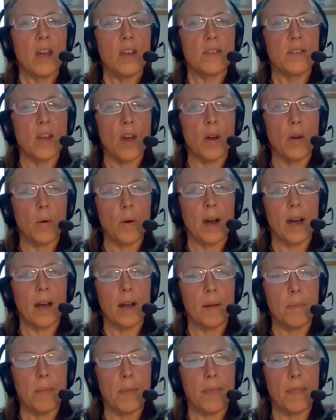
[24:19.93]
So
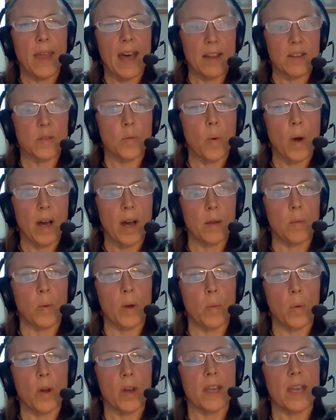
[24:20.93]
that's why
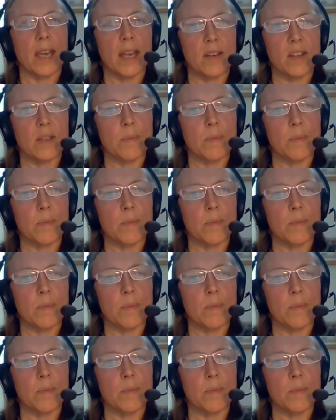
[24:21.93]
we're working in